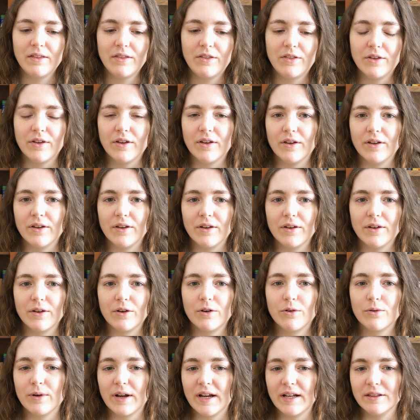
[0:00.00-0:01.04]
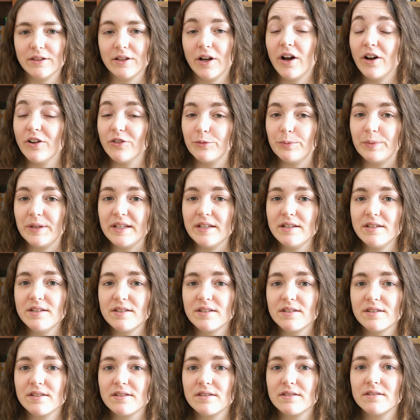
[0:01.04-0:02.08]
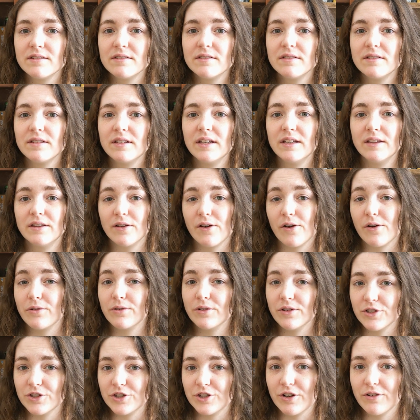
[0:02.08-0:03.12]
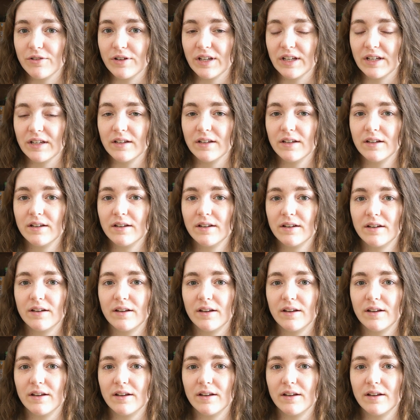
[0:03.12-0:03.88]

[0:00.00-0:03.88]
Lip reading: the Great Law of Peace in the Haudenosaunee